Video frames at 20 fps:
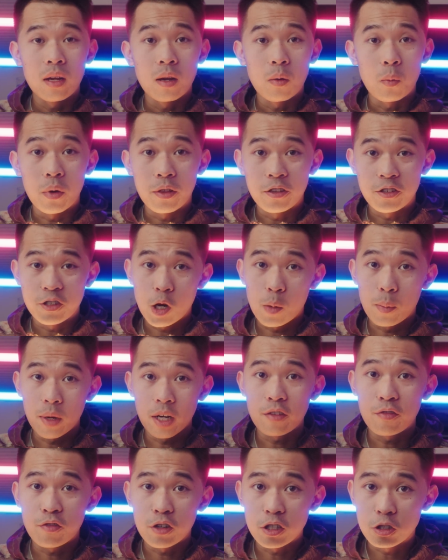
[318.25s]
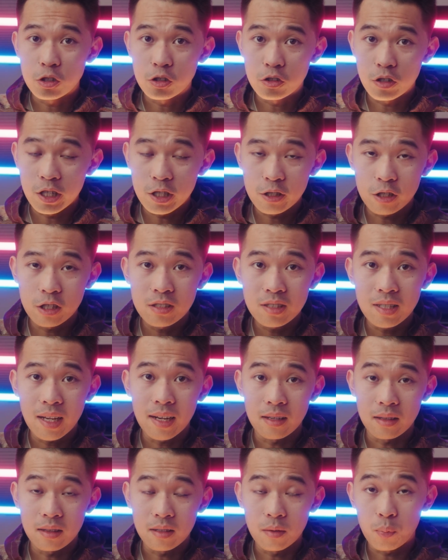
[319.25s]
With so many frustrations
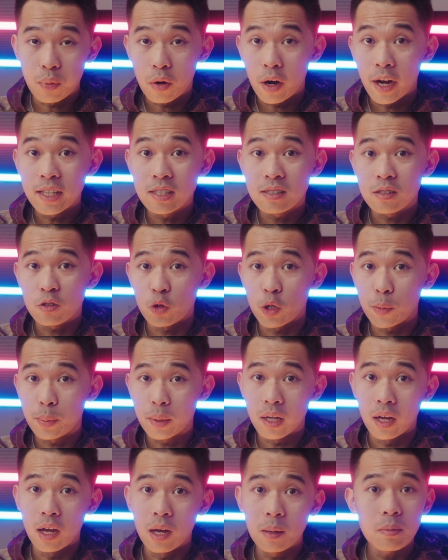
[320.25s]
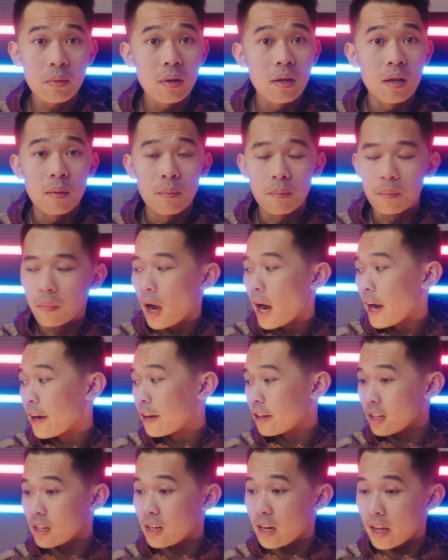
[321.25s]
and the price creeping up higher
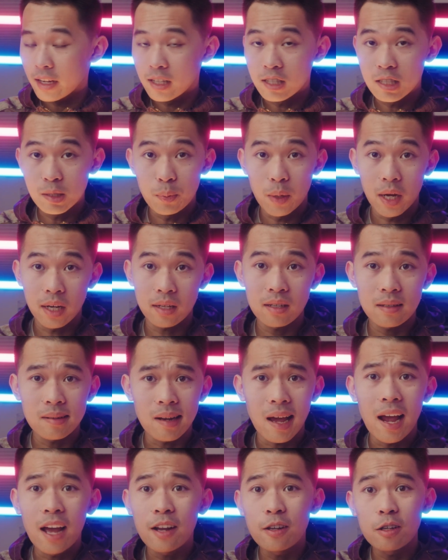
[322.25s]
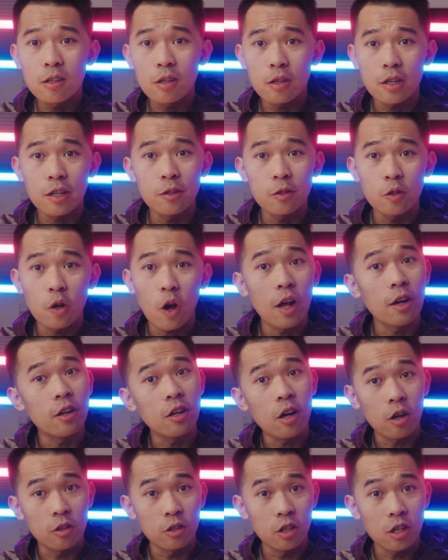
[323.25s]
than I expected, I had to look into other
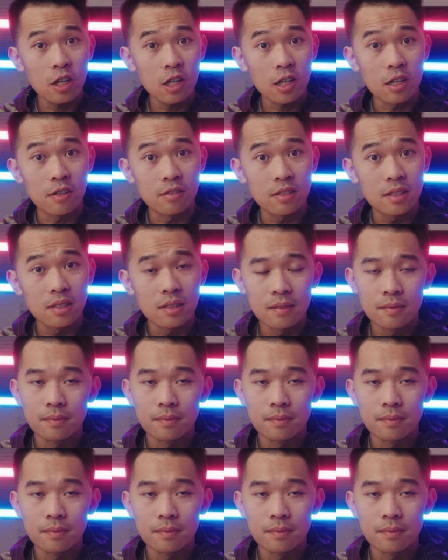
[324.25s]
alternatives.